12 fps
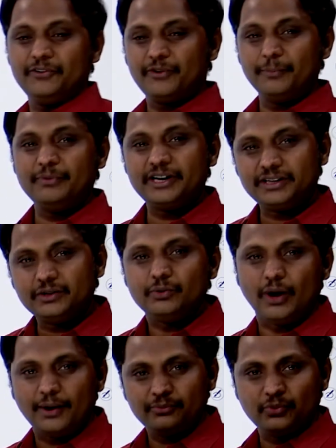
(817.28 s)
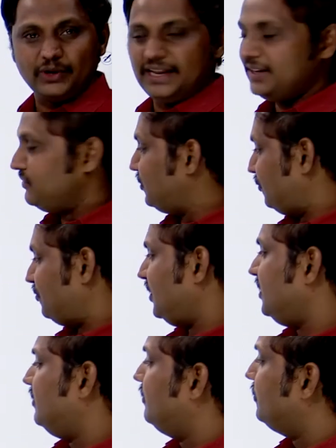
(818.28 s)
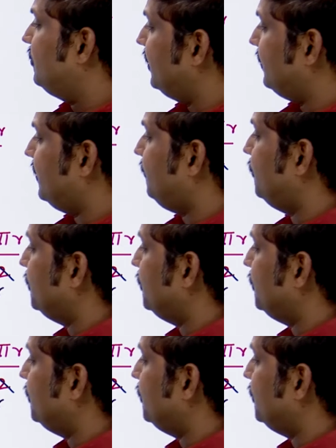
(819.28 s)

from that you have to learn this one, it is easy for